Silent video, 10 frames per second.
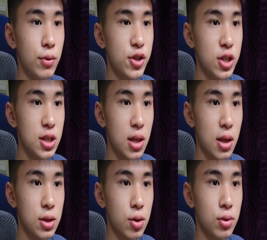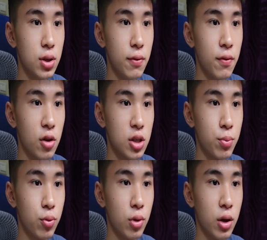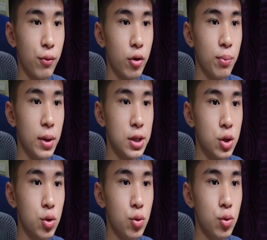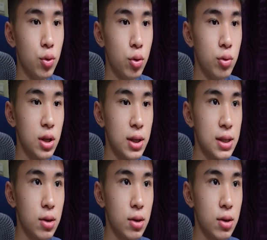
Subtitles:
which is the total force pulling will be 2 newtons.